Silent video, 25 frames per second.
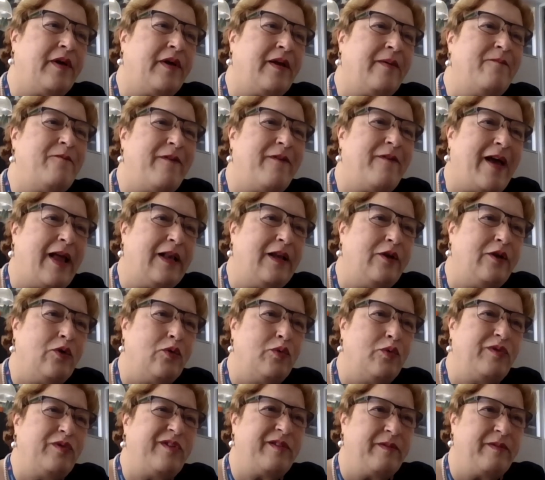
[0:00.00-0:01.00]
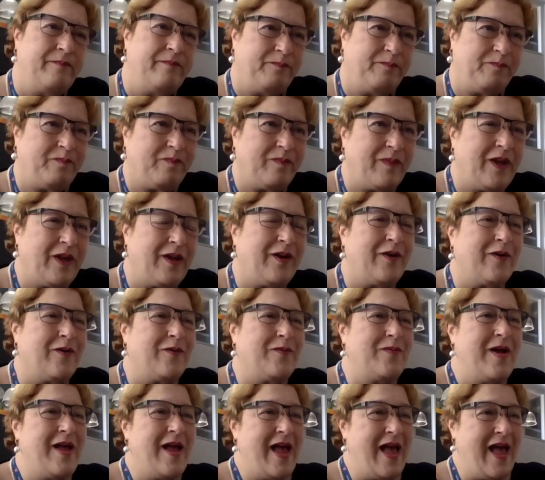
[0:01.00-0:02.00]
values, you
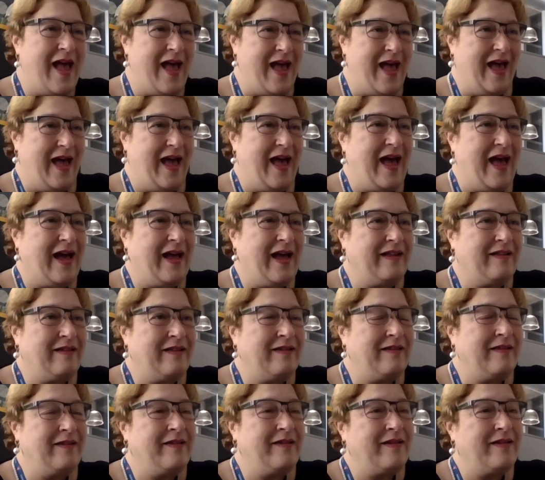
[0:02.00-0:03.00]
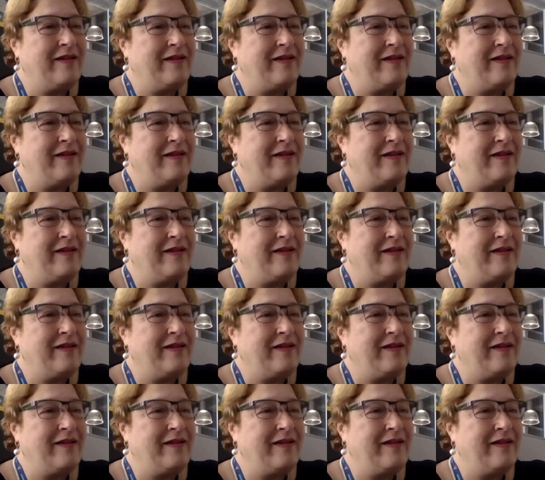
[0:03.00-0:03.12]
know, and